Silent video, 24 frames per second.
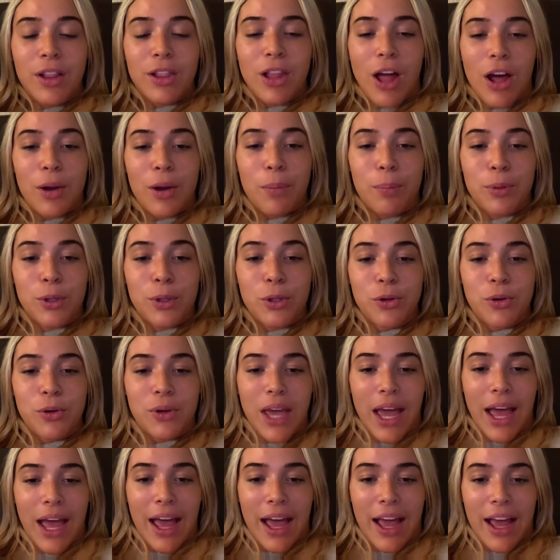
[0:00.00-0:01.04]
a lot of blue
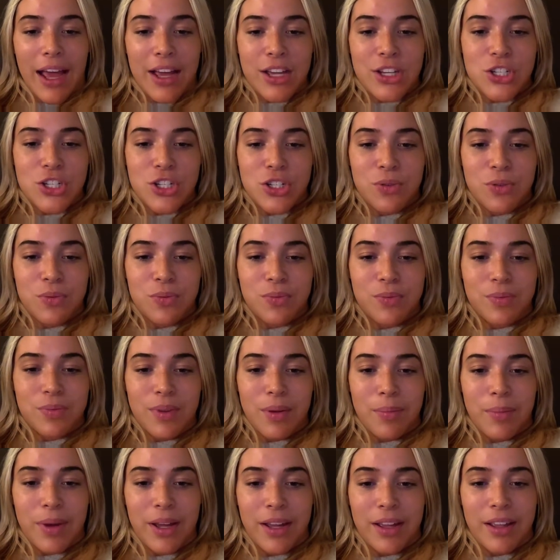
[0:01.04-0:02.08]
cash.
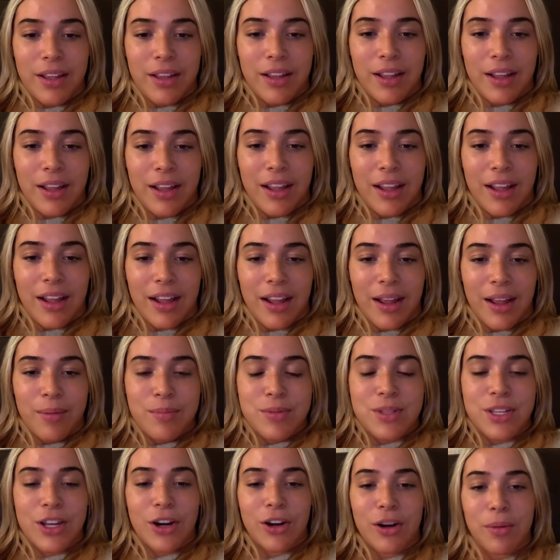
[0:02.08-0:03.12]
Am I?
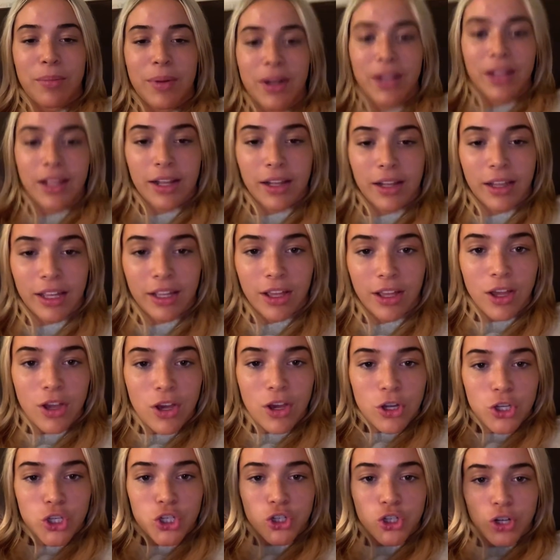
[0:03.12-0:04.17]
I'm scared I'm gonna get like
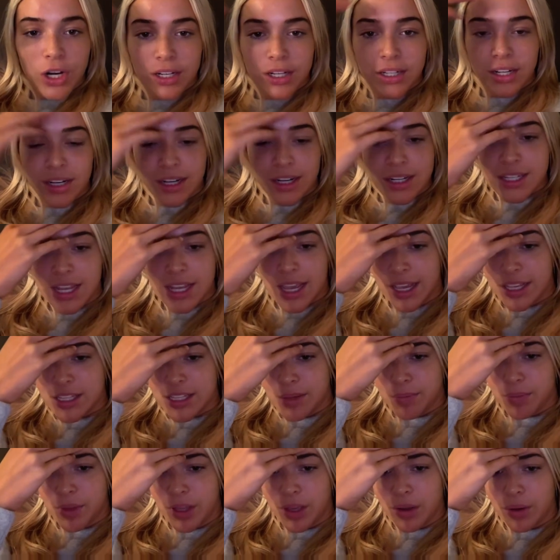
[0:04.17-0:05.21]
tricked into
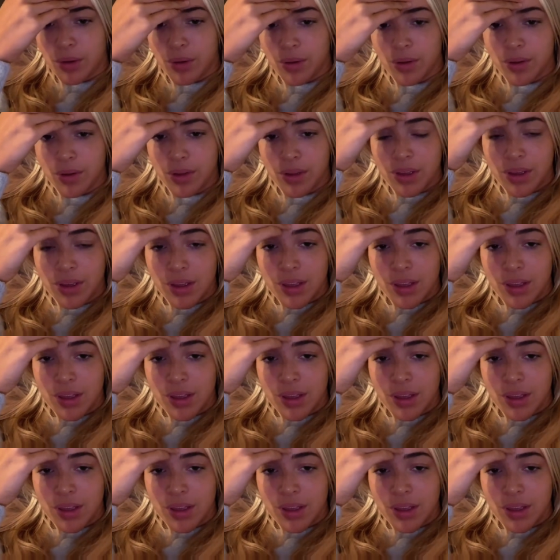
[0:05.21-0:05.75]
saying something